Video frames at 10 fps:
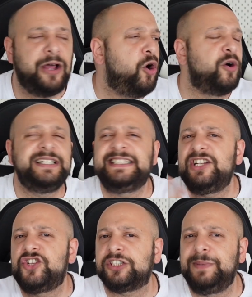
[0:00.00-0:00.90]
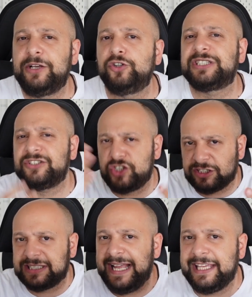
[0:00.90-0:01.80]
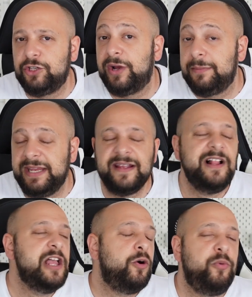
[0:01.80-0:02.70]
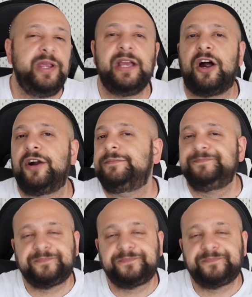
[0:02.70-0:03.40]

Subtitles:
Or is it just because, just like you and me, we are...